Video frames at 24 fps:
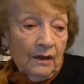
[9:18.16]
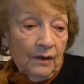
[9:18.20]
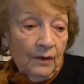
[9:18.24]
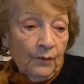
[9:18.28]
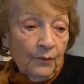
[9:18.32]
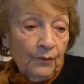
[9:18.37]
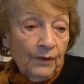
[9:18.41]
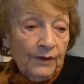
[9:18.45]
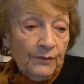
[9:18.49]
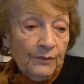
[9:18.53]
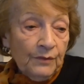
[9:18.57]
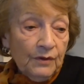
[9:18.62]

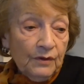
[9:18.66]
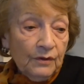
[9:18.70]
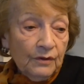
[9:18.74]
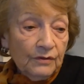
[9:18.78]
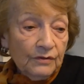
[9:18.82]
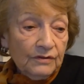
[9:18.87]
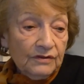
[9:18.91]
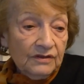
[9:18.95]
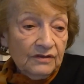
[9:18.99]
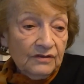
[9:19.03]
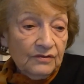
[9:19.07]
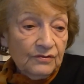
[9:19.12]
When we
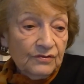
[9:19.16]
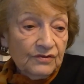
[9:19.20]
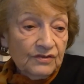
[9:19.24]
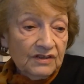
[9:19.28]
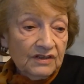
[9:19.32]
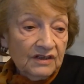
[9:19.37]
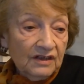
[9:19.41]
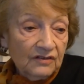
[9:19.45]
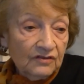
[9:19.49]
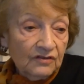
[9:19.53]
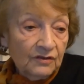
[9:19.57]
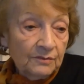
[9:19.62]
got into the
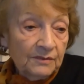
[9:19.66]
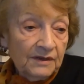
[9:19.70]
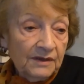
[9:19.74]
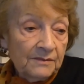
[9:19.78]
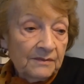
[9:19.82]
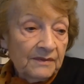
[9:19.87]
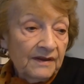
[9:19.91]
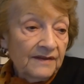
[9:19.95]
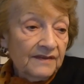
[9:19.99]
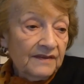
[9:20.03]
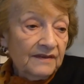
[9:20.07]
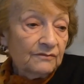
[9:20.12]
ghetto, my
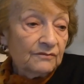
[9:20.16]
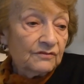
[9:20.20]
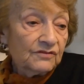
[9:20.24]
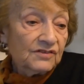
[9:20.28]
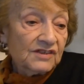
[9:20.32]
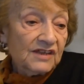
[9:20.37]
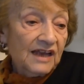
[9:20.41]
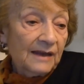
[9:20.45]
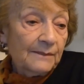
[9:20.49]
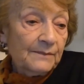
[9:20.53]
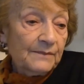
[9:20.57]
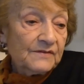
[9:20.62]
mother
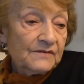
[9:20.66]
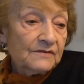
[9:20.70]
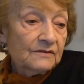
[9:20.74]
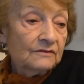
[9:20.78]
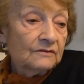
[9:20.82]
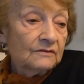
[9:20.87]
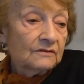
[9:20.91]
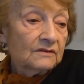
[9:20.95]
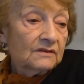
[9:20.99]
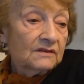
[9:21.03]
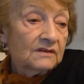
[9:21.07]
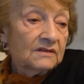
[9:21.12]
was
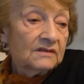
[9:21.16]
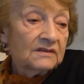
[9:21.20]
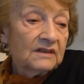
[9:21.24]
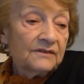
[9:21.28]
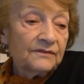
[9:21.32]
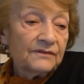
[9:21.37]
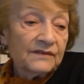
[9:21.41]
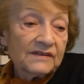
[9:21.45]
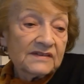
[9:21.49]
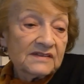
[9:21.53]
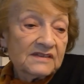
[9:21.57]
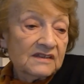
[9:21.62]
absolutely
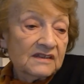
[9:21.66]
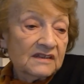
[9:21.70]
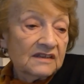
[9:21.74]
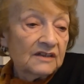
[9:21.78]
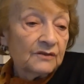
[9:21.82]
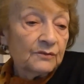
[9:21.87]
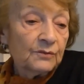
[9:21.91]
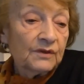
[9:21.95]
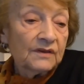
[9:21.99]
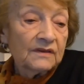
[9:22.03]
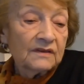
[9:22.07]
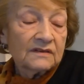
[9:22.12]

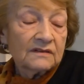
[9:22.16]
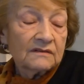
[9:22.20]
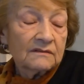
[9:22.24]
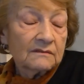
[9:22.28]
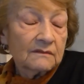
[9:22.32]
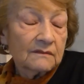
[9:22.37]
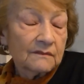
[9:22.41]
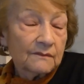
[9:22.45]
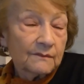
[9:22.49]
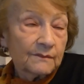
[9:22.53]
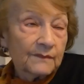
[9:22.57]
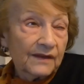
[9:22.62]
devastated. When
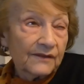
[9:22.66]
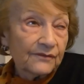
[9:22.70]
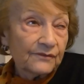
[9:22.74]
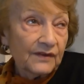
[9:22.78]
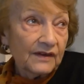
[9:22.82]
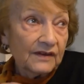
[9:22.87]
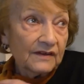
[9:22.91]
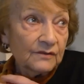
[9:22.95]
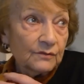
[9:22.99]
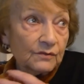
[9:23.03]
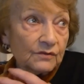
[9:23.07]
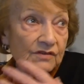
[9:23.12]
my
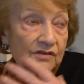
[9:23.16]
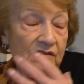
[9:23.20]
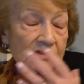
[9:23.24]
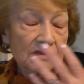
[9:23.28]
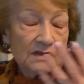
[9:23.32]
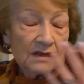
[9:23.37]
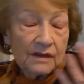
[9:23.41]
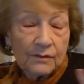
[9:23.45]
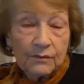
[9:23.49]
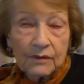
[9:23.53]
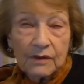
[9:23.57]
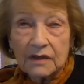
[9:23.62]
father was
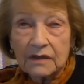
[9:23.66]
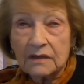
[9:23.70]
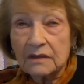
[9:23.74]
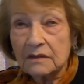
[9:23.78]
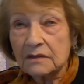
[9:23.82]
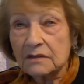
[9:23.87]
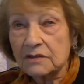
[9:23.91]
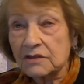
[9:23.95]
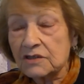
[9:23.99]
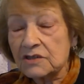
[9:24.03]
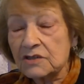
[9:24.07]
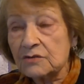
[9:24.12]

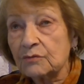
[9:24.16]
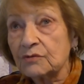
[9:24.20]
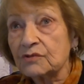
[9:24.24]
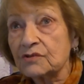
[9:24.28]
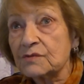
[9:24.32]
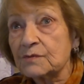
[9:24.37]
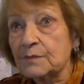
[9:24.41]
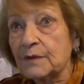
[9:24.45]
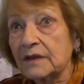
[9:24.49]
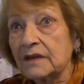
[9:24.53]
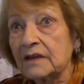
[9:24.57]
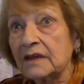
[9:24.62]
away, she
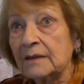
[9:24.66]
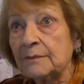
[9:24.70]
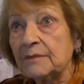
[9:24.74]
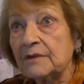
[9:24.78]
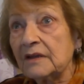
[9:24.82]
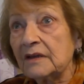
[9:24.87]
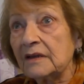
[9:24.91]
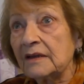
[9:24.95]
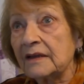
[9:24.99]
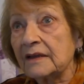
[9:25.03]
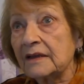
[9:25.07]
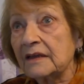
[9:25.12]
was
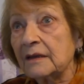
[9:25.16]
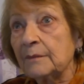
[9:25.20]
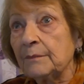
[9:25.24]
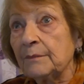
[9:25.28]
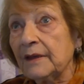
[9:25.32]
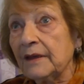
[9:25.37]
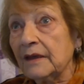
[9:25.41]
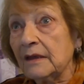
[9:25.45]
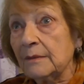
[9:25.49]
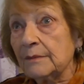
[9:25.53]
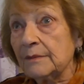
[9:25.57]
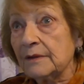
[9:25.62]
becoming like a
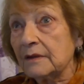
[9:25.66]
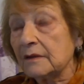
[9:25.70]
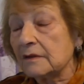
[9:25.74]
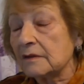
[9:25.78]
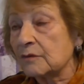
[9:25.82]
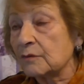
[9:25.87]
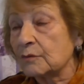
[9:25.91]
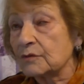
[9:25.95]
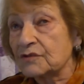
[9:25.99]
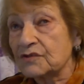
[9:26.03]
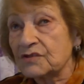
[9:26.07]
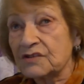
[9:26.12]
baby.
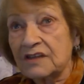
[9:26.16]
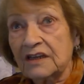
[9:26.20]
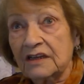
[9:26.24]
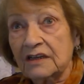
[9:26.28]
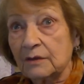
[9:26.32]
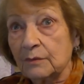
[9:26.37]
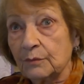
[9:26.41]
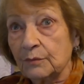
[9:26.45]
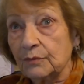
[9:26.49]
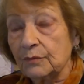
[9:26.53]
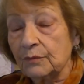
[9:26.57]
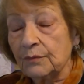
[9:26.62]
It was
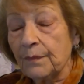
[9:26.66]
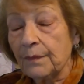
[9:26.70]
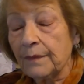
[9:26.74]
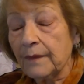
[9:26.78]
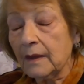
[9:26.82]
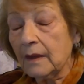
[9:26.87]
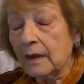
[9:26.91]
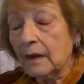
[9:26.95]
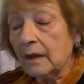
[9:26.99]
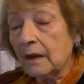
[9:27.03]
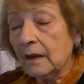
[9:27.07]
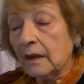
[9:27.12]
terrible.
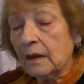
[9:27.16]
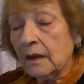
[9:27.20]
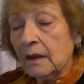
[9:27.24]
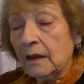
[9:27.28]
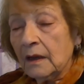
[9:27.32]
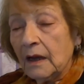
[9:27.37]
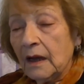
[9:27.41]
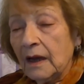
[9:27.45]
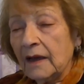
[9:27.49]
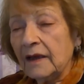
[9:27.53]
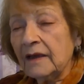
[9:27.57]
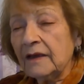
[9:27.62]

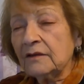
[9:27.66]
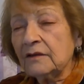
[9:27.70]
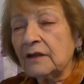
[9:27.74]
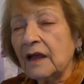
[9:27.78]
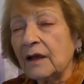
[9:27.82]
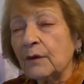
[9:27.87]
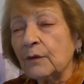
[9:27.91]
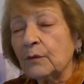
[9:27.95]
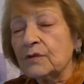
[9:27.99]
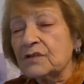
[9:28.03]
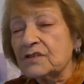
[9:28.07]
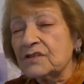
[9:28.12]

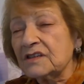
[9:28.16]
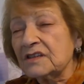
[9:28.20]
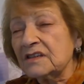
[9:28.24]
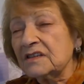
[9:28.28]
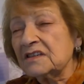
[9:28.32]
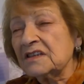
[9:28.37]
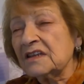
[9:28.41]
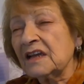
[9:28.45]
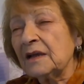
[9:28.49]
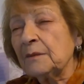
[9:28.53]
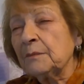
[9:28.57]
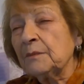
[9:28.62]
I was that
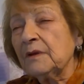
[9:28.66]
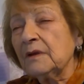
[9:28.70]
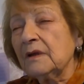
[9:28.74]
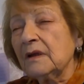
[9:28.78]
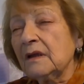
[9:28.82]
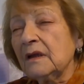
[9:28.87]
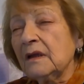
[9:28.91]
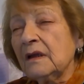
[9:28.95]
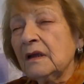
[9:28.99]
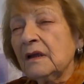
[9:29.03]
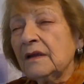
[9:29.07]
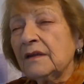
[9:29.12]
time
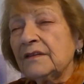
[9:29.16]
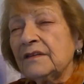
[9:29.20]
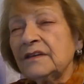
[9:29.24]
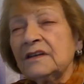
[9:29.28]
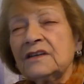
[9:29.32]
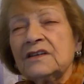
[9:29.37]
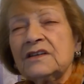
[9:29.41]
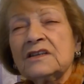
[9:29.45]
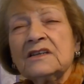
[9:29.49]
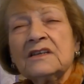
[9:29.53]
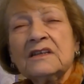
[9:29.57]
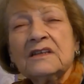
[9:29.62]

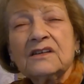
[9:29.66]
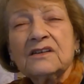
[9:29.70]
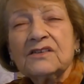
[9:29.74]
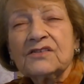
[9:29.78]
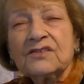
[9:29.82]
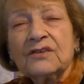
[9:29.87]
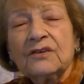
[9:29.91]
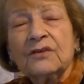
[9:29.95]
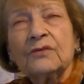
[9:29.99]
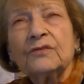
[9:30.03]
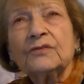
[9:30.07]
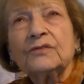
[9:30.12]
13
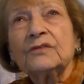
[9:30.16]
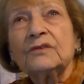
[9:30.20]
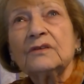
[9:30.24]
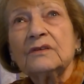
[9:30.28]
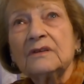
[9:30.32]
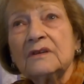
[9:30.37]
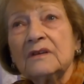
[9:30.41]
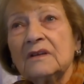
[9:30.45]
years old.